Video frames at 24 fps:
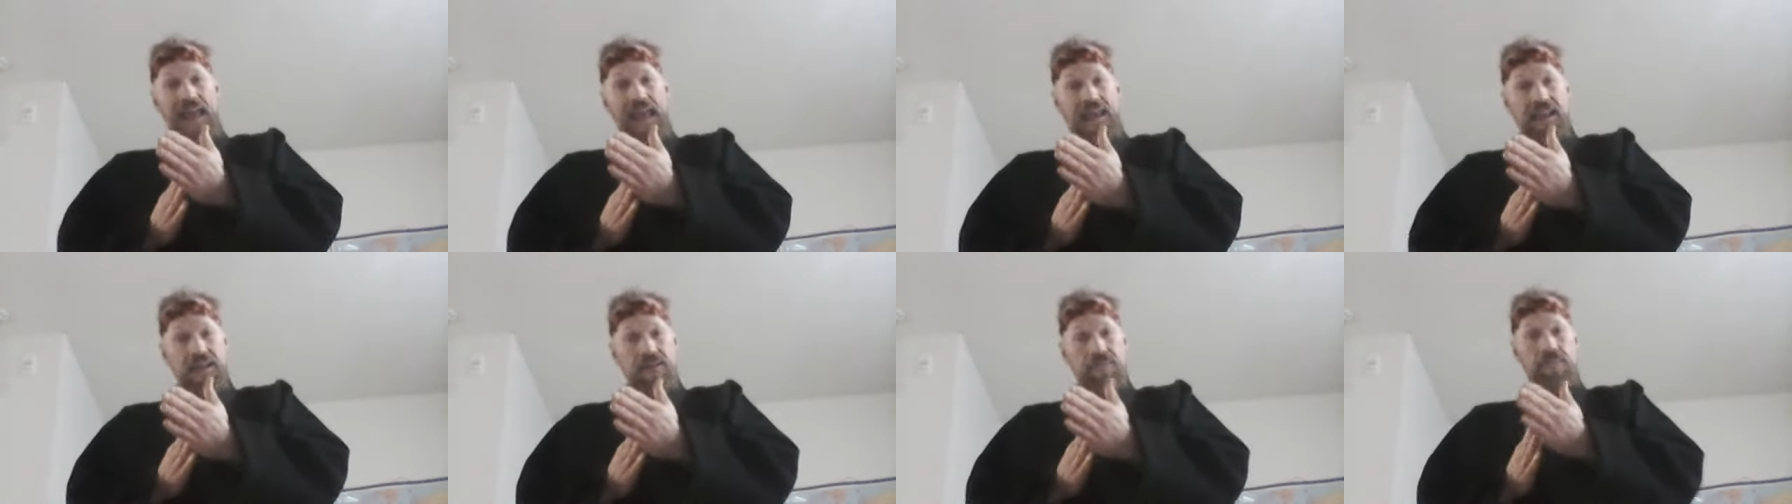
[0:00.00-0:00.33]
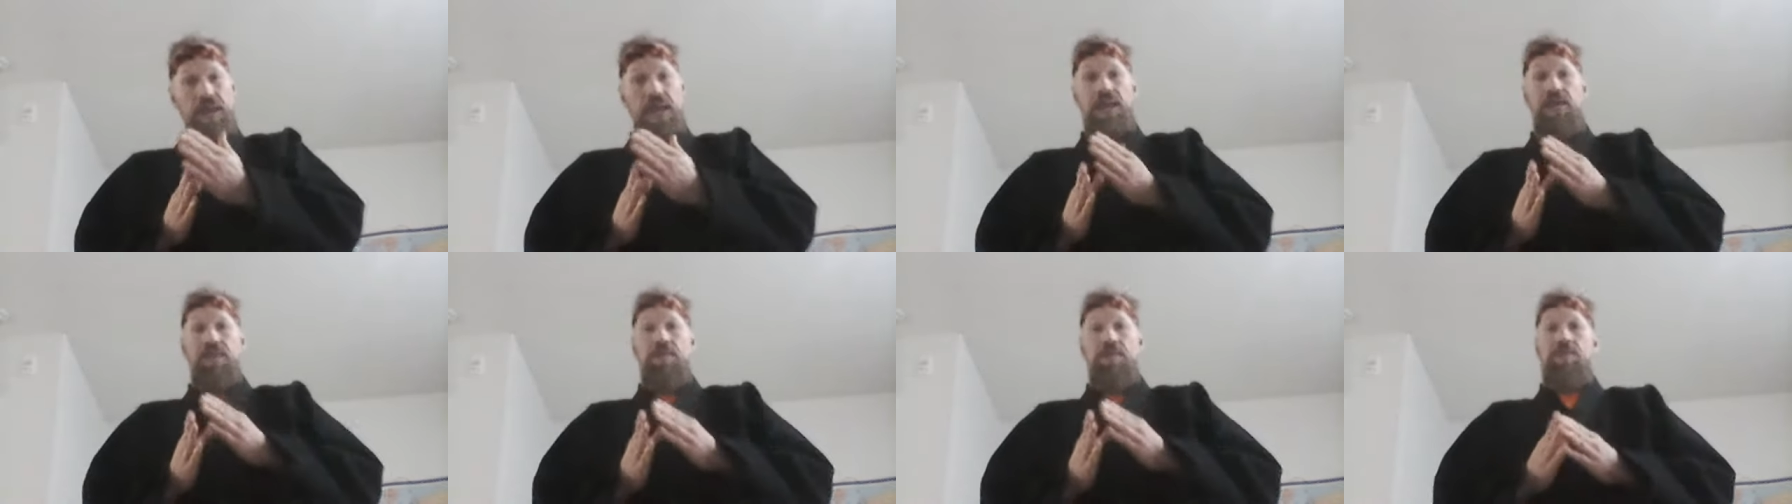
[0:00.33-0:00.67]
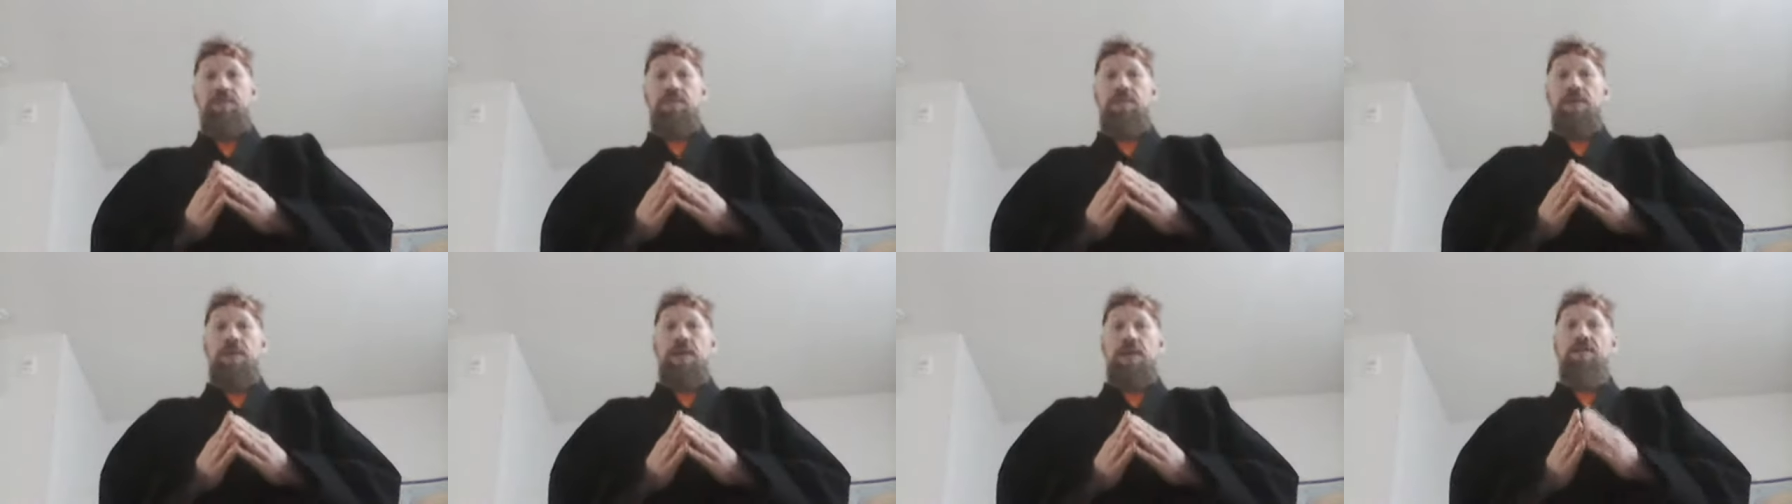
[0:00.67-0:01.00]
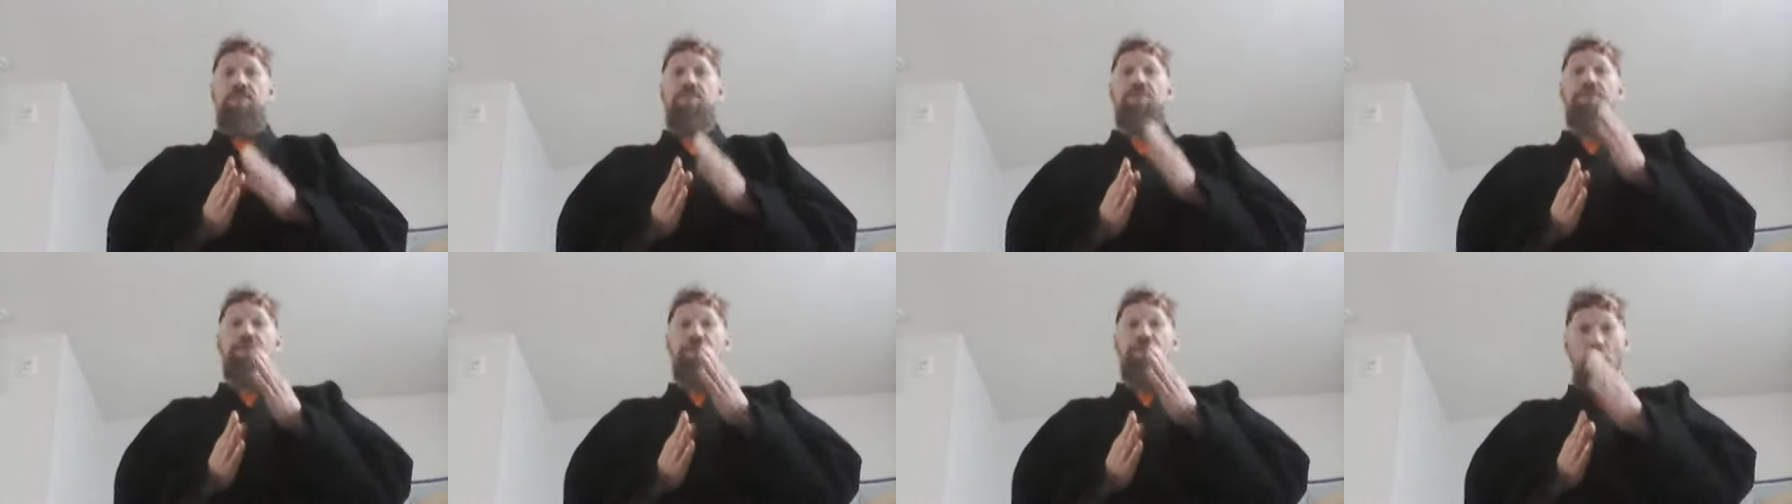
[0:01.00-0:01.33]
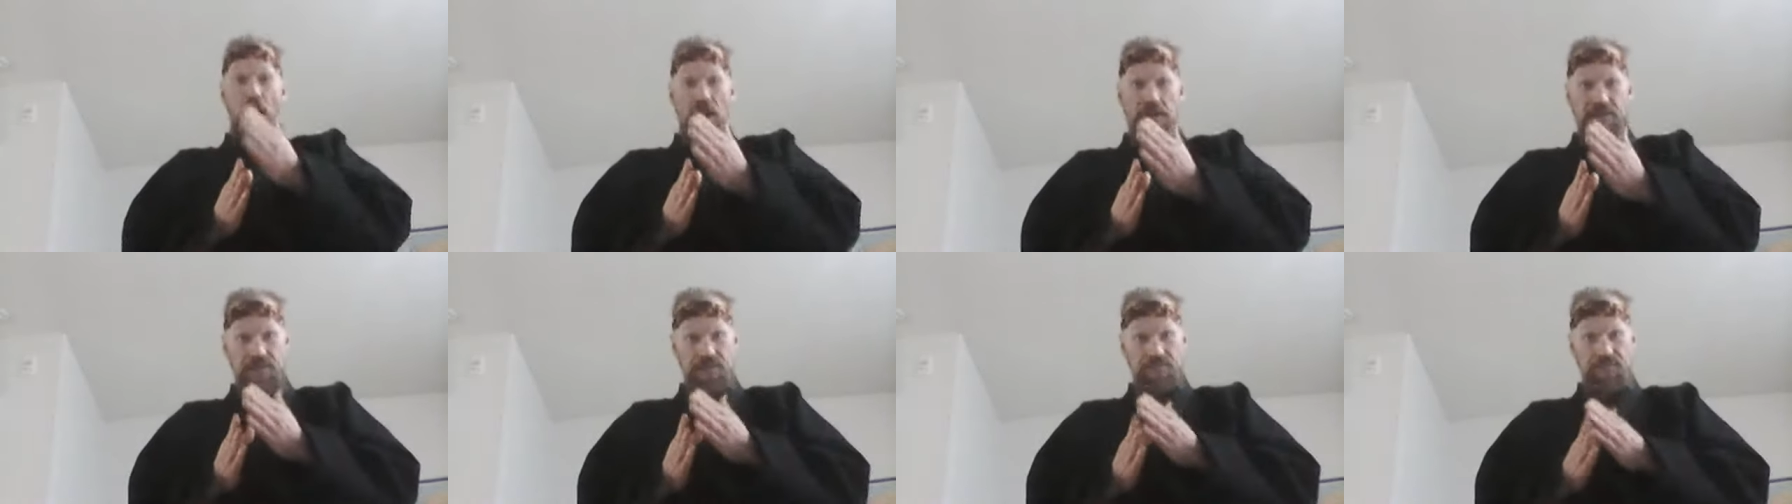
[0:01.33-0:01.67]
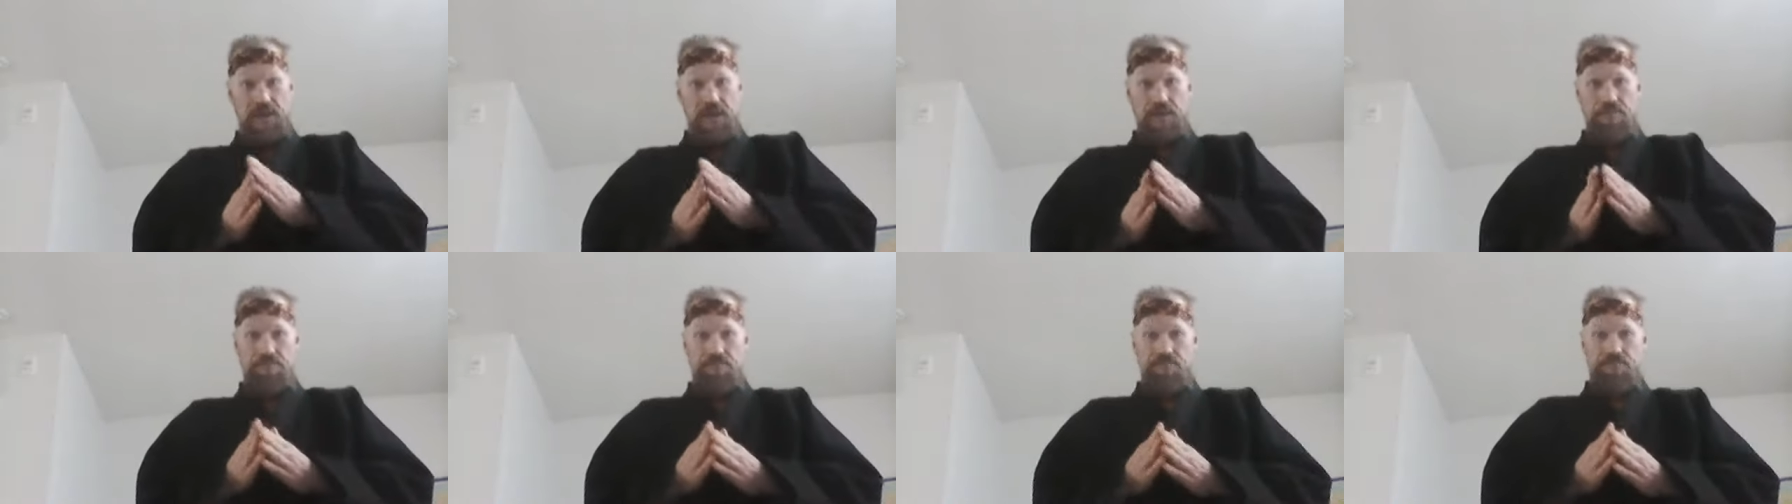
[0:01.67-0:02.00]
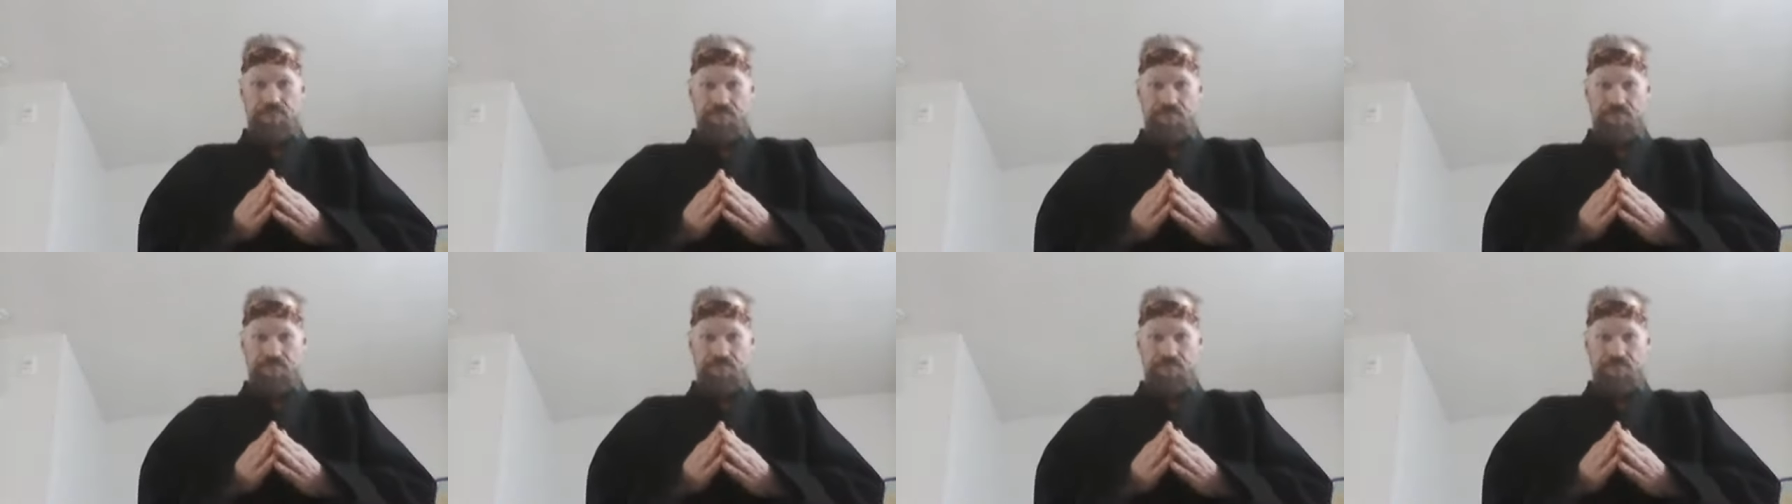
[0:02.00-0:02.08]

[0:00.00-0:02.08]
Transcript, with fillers: enemy in front of them